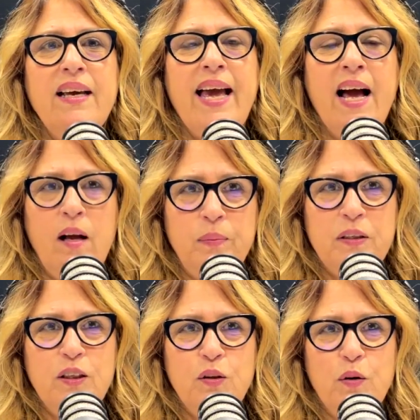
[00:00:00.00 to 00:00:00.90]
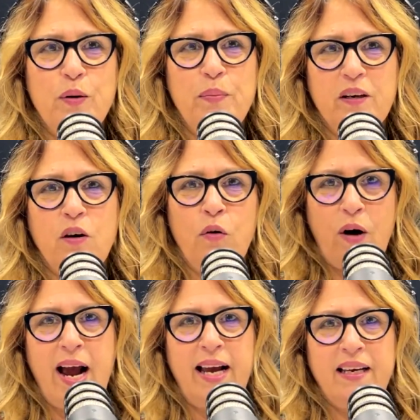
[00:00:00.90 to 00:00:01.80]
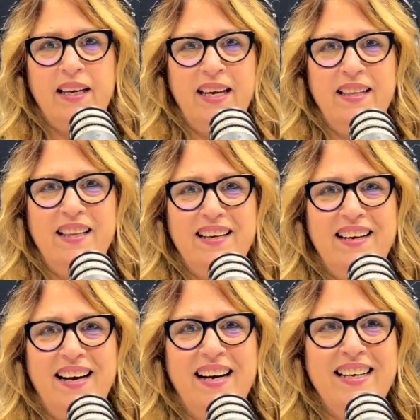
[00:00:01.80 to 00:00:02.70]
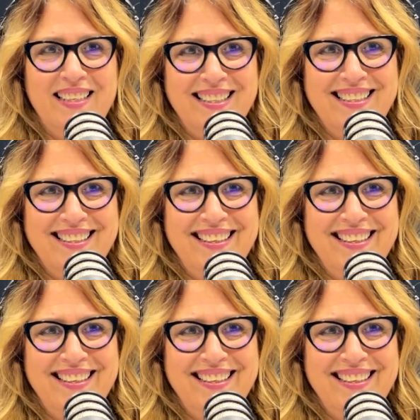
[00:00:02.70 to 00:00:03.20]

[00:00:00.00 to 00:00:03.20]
helps to sort of put a crack in the ice,